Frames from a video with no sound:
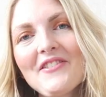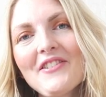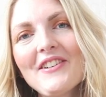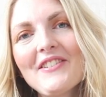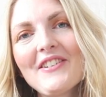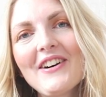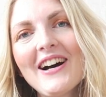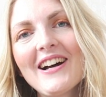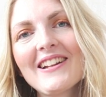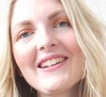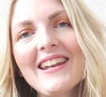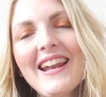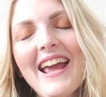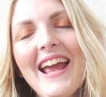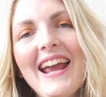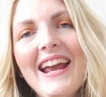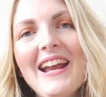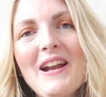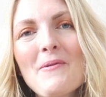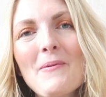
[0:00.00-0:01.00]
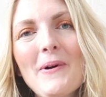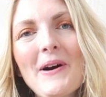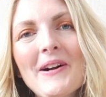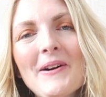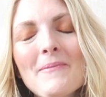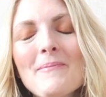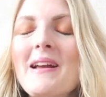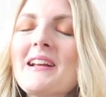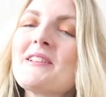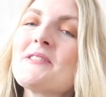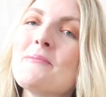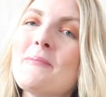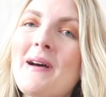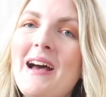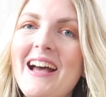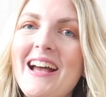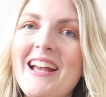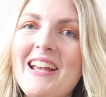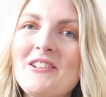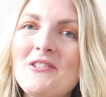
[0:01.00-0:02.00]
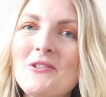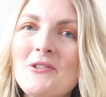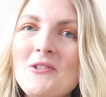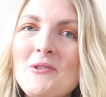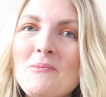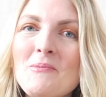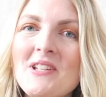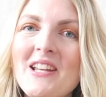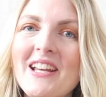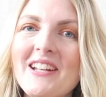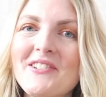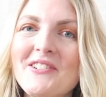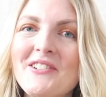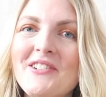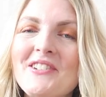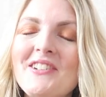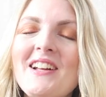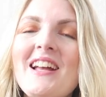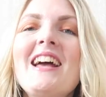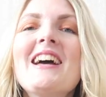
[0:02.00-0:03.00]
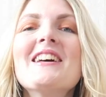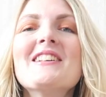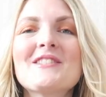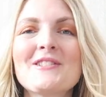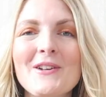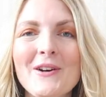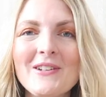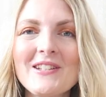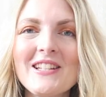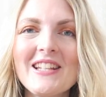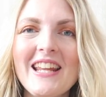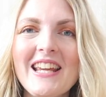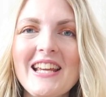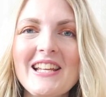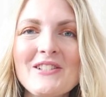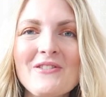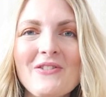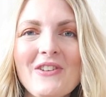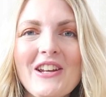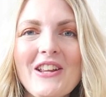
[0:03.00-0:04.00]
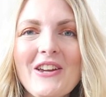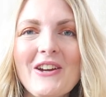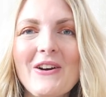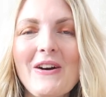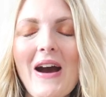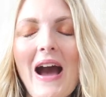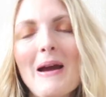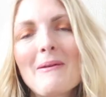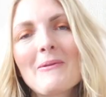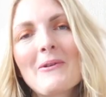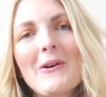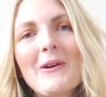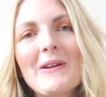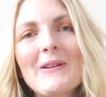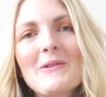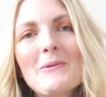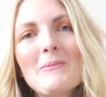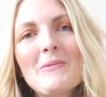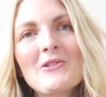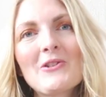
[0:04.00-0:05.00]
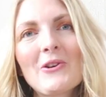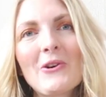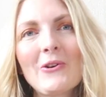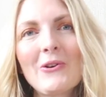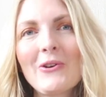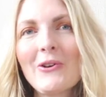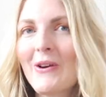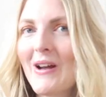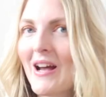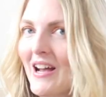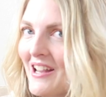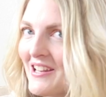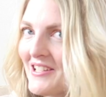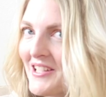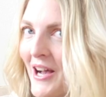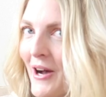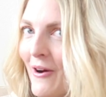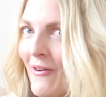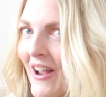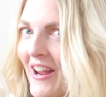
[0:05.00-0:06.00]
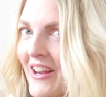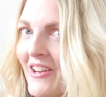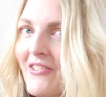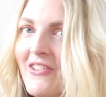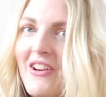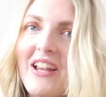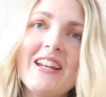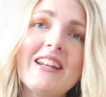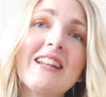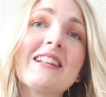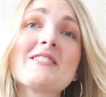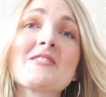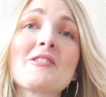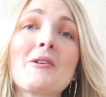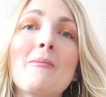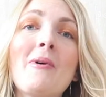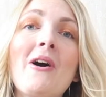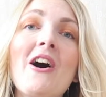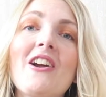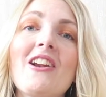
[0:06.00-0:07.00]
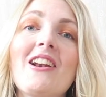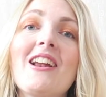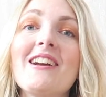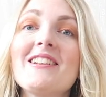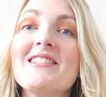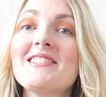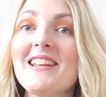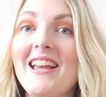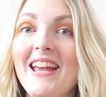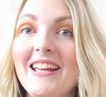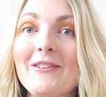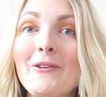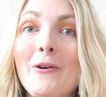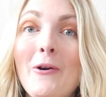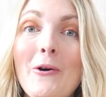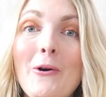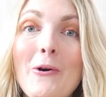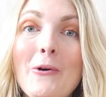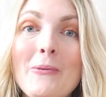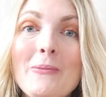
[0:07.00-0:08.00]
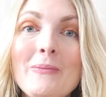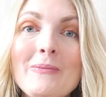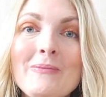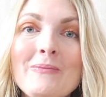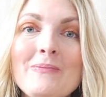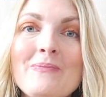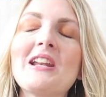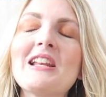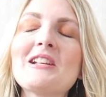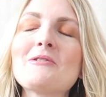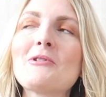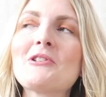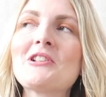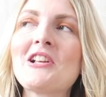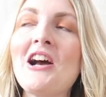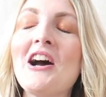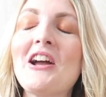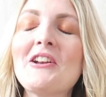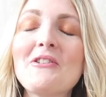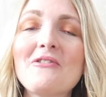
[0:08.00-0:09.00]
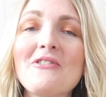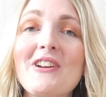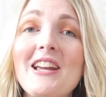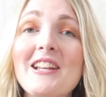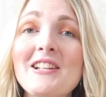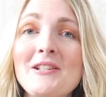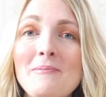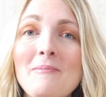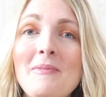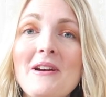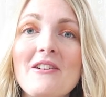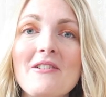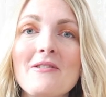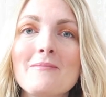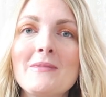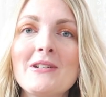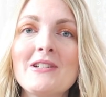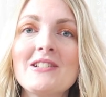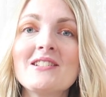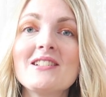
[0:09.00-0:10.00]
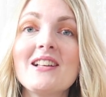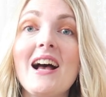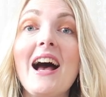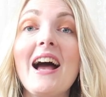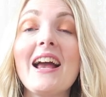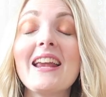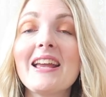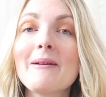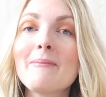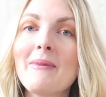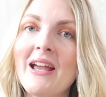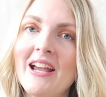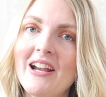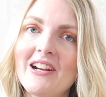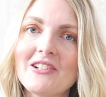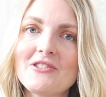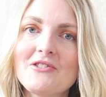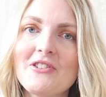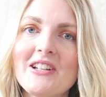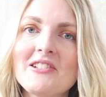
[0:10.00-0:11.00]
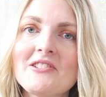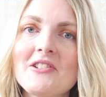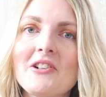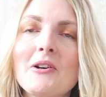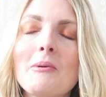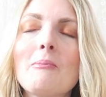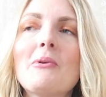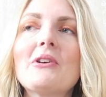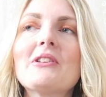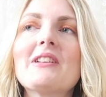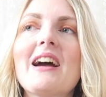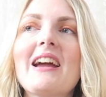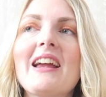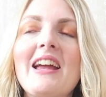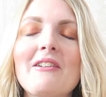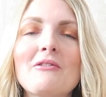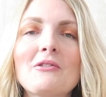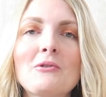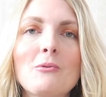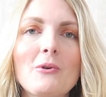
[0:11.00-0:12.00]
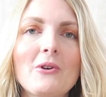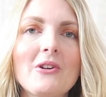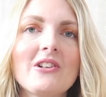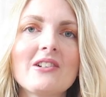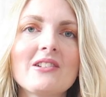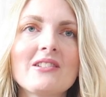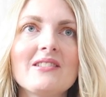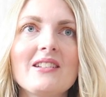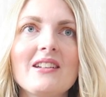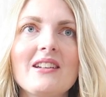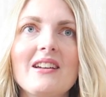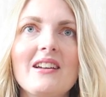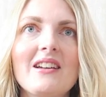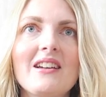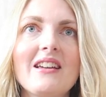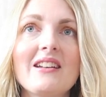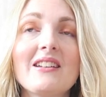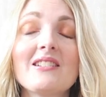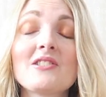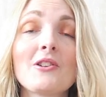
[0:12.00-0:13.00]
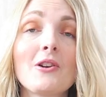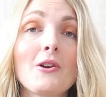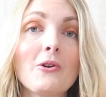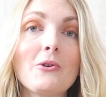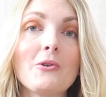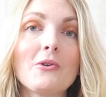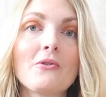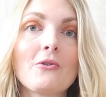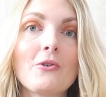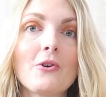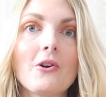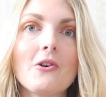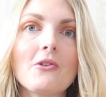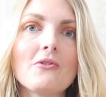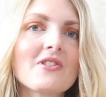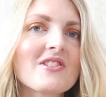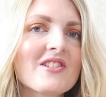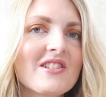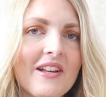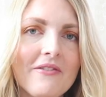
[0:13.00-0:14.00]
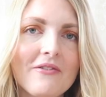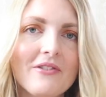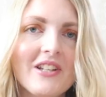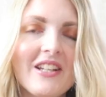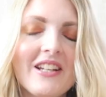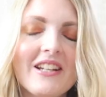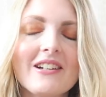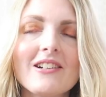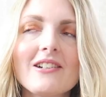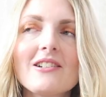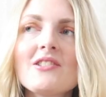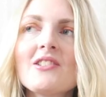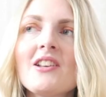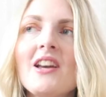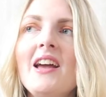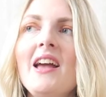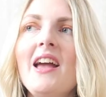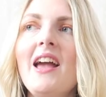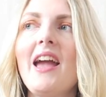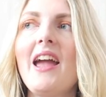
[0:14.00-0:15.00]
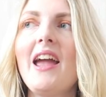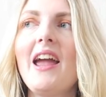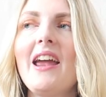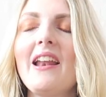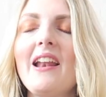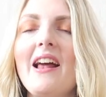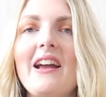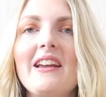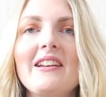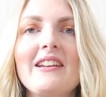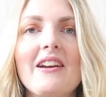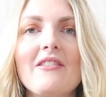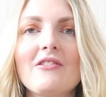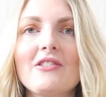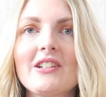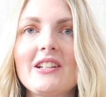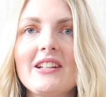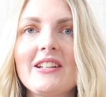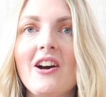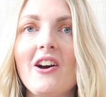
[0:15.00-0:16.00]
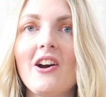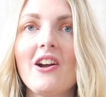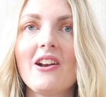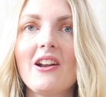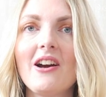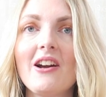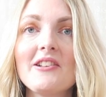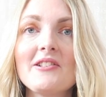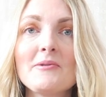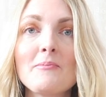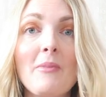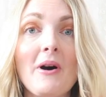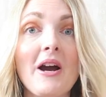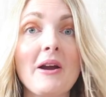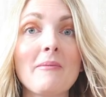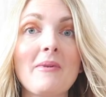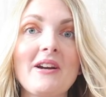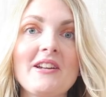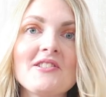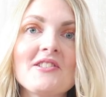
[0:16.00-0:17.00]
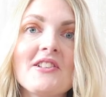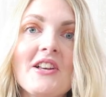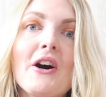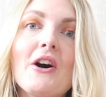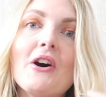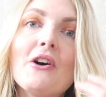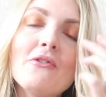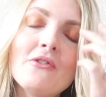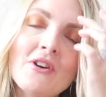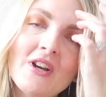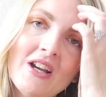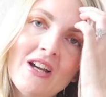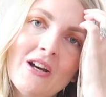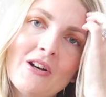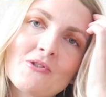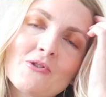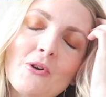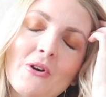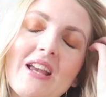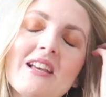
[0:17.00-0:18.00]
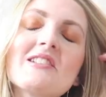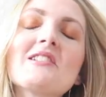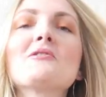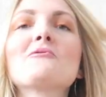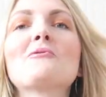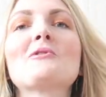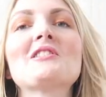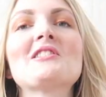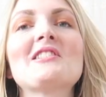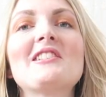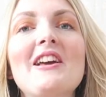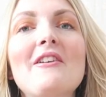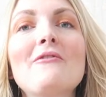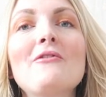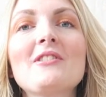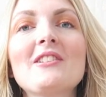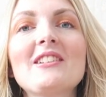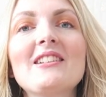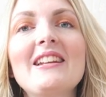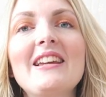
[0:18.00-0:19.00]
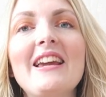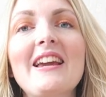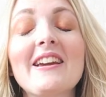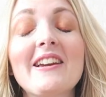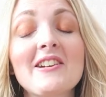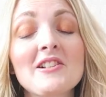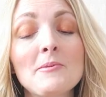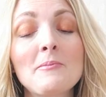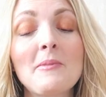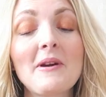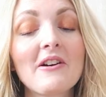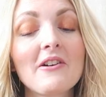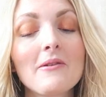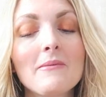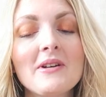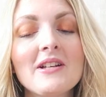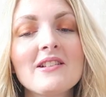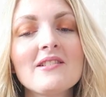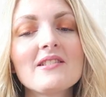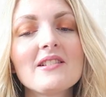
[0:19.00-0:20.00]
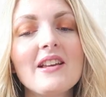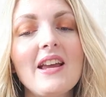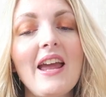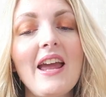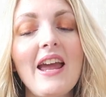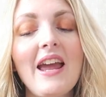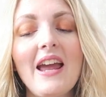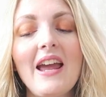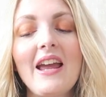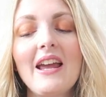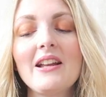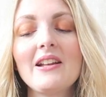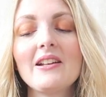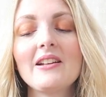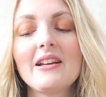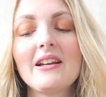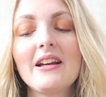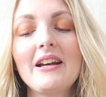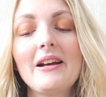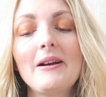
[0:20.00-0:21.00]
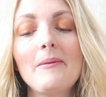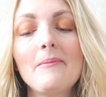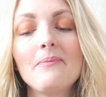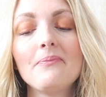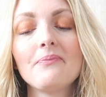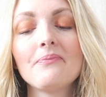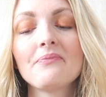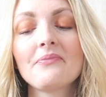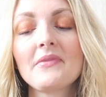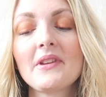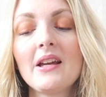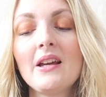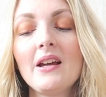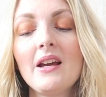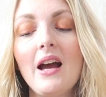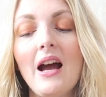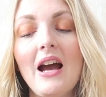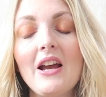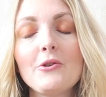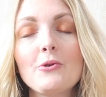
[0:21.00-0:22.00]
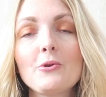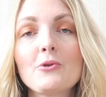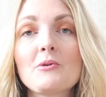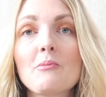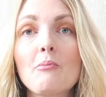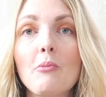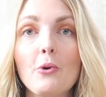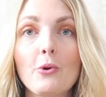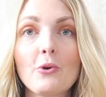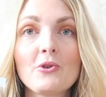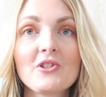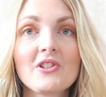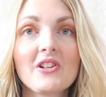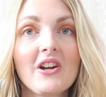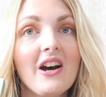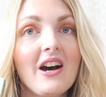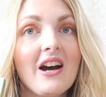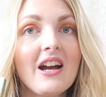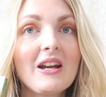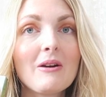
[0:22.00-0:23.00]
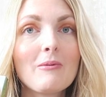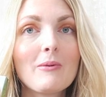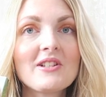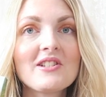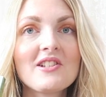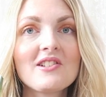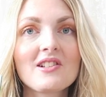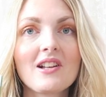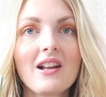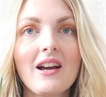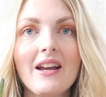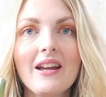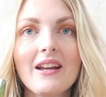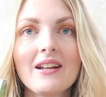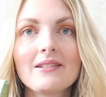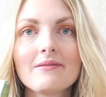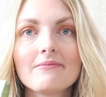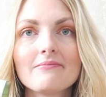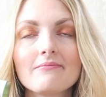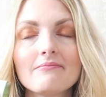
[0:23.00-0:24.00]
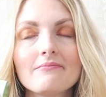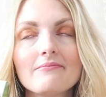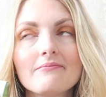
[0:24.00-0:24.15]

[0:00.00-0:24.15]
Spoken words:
everyone, and welcome back to my YouTube channel. So in today's video, I'm going to be showing you guys how I created some highlights at home. So this was kind of an experiment. I am a hairdresser, but I haven't worked in a salon for over 7 years, and I never did highlights by myself. So yes, it was definitely an experiment, and I used box dye, which is like